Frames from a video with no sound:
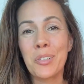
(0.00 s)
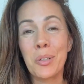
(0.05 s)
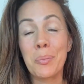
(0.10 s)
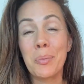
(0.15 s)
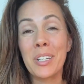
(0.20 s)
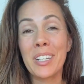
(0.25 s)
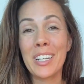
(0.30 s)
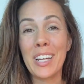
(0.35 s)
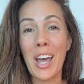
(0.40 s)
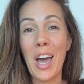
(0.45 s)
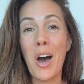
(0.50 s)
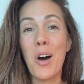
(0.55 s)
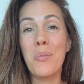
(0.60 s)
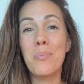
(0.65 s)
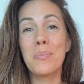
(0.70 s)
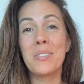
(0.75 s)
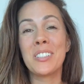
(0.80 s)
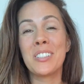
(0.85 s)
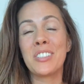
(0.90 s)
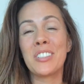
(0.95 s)
or I'm going to
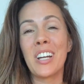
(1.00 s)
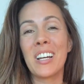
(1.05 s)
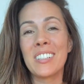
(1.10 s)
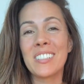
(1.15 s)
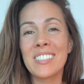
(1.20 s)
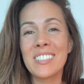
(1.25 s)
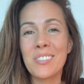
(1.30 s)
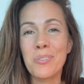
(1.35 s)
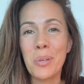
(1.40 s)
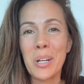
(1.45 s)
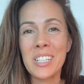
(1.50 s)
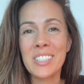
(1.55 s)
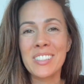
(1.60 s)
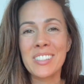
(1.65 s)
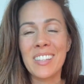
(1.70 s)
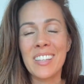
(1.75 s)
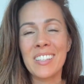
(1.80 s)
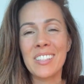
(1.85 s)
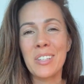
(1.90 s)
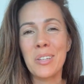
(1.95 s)
help suggest ways
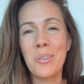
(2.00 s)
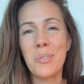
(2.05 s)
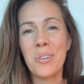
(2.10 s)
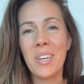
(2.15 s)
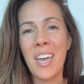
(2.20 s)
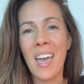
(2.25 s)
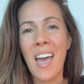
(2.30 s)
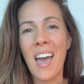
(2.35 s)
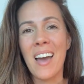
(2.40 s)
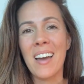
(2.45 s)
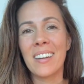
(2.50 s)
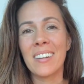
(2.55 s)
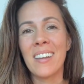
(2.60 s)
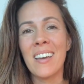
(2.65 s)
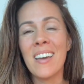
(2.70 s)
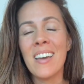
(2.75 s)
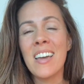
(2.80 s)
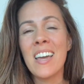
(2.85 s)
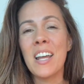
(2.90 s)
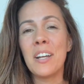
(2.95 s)
that you can
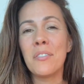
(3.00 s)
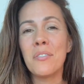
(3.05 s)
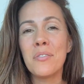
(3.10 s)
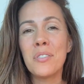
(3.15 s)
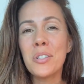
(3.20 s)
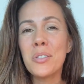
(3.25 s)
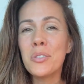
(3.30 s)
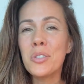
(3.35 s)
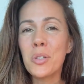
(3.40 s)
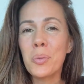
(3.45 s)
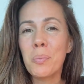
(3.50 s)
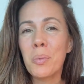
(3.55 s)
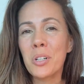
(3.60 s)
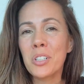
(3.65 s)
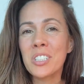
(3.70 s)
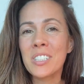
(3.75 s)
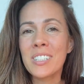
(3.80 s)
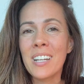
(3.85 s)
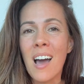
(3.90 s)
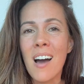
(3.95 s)
infuse your
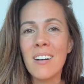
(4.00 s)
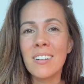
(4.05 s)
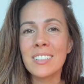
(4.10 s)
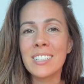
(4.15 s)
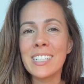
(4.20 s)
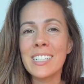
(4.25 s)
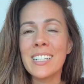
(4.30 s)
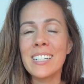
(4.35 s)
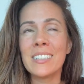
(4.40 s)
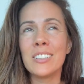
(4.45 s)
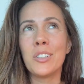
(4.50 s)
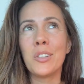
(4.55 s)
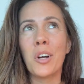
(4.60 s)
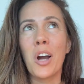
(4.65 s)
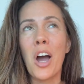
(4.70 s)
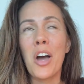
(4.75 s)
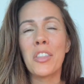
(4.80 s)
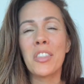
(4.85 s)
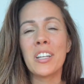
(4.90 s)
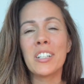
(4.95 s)
personality and your
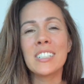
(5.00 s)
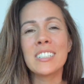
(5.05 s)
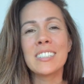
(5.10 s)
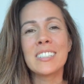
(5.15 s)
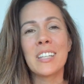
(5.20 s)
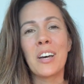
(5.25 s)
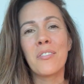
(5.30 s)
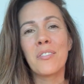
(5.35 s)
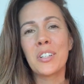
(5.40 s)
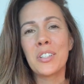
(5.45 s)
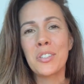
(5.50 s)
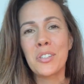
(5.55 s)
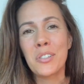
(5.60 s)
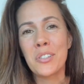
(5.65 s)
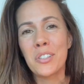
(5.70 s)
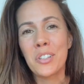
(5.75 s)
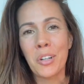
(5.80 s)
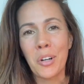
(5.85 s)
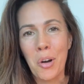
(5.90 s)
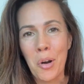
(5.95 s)
authentic self
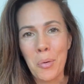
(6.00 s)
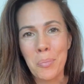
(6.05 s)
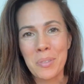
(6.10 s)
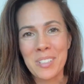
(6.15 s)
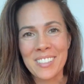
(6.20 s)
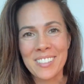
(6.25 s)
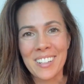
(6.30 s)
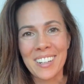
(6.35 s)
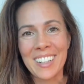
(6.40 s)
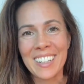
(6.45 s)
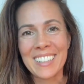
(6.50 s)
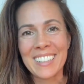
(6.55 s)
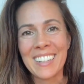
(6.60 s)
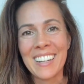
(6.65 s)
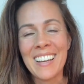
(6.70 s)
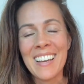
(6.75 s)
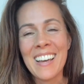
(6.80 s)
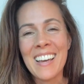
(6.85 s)
into your home design.